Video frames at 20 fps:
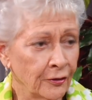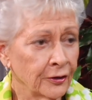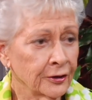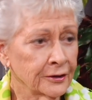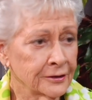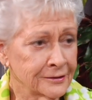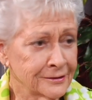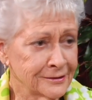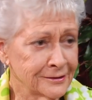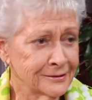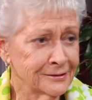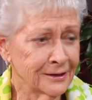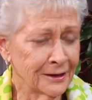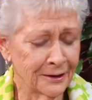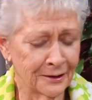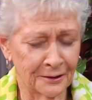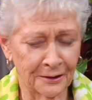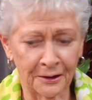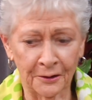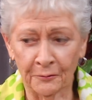Orchid
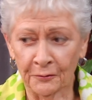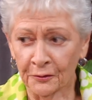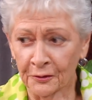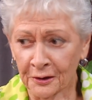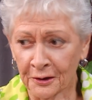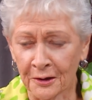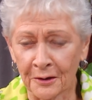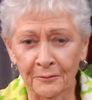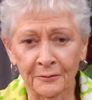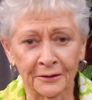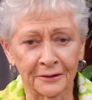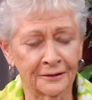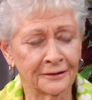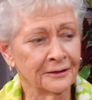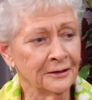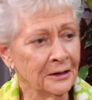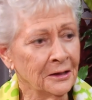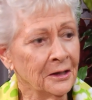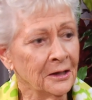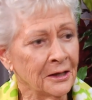Society will come
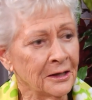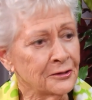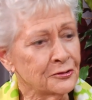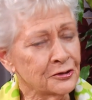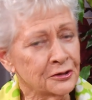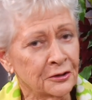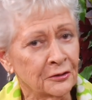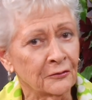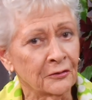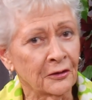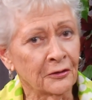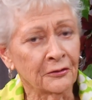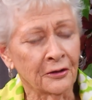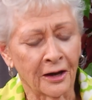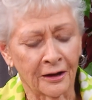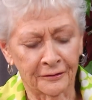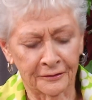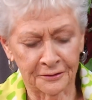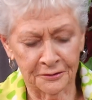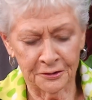and share their
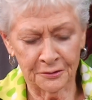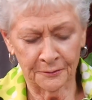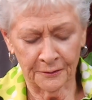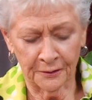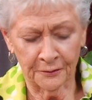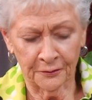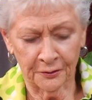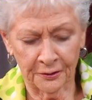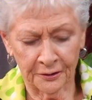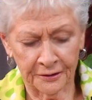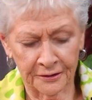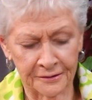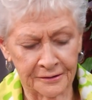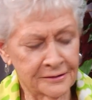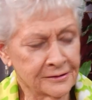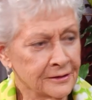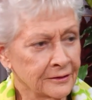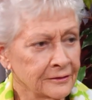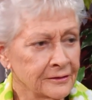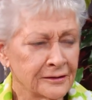knowledge about orchids.
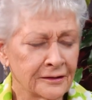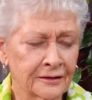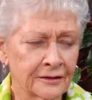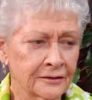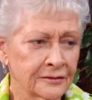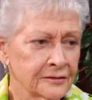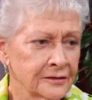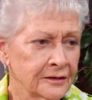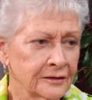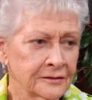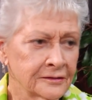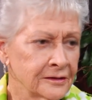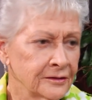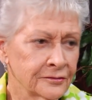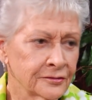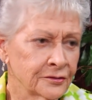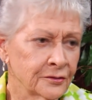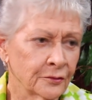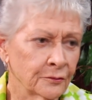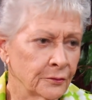They're
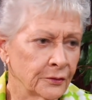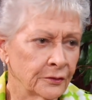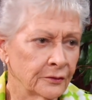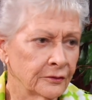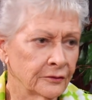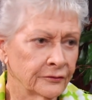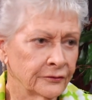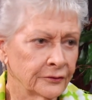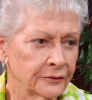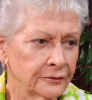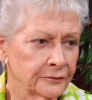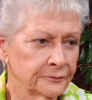so beautiful.